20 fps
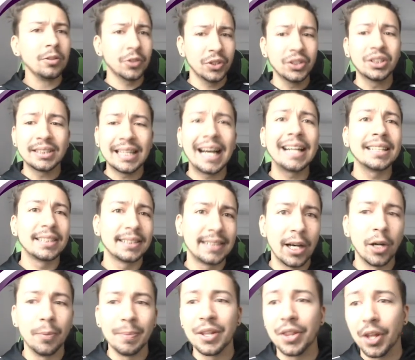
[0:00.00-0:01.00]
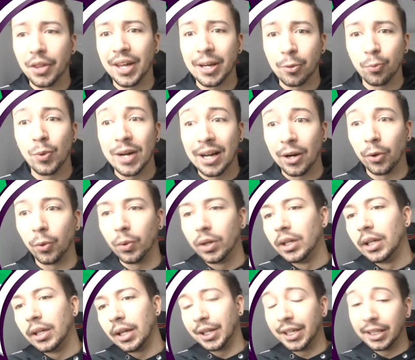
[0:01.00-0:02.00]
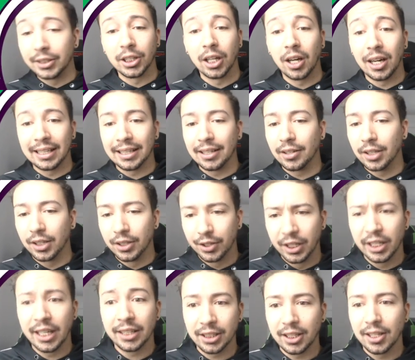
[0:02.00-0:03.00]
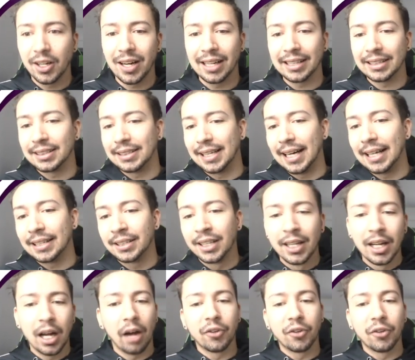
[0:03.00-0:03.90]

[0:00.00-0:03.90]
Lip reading: the stats tell me that they will, the underlying stats.